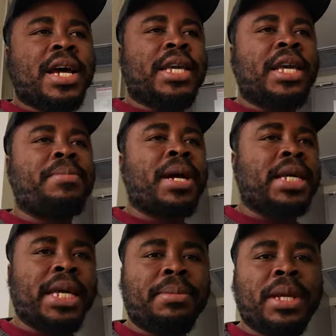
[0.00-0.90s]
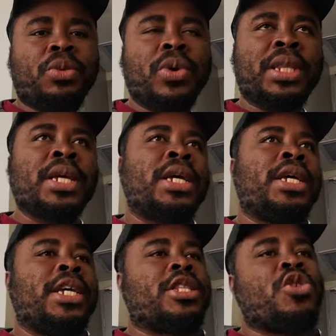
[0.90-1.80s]
I came in with
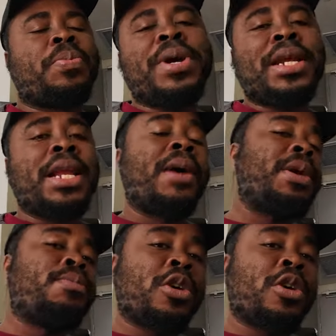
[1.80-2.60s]
Ethiopian Airlines. I mean,